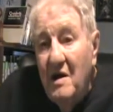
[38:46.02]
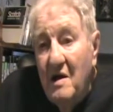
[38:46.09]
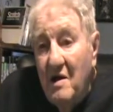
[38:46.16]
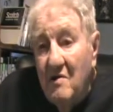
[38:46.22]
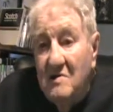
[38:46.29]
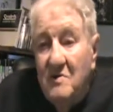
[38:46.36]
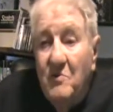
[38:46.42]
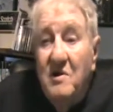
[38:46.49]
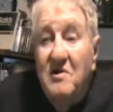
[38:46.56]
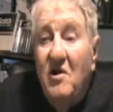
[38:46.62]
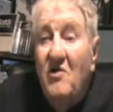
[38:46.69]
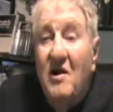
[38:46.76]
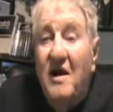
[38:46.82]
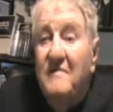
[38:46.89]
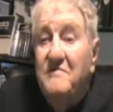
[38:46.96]
Because it wasn't
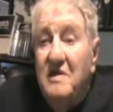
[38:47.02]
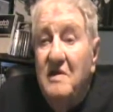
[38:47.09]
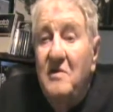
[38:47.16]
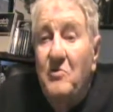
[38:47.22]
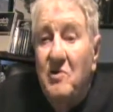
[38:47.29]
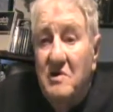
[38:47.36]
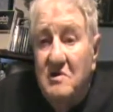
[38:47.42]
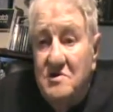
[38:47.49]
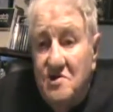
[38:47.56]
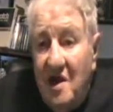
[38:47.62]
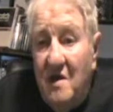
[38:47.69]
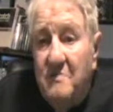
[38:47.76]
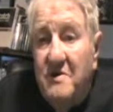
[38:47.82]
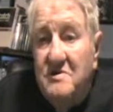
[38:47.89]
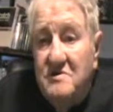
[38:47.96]
long after they won the
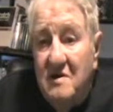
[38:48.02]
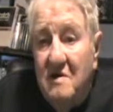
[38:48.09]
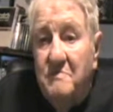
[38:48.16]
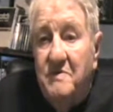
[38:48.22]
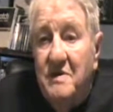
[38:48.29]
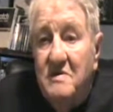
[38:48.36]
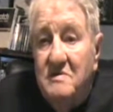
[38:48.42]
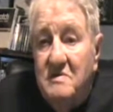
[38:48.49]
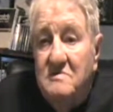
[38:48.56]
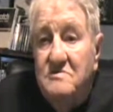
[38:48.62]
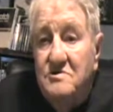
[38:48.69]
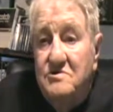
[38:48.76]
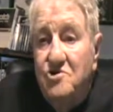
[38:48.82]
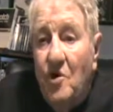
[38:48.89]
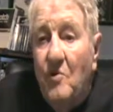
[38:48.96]
championship that
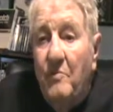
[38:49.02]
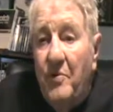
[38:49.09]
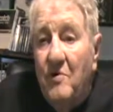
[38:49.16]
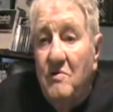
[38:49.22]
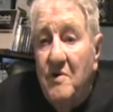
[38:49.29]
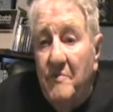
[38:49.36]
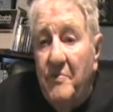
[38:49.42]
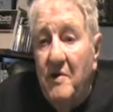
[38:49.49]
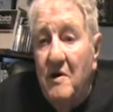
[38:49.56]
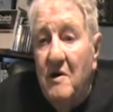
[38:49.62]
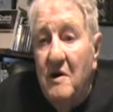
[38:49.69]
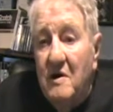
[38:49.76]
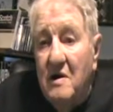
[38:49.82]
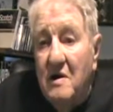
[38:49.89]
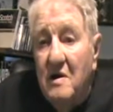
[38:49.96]
Joe pulled the plug.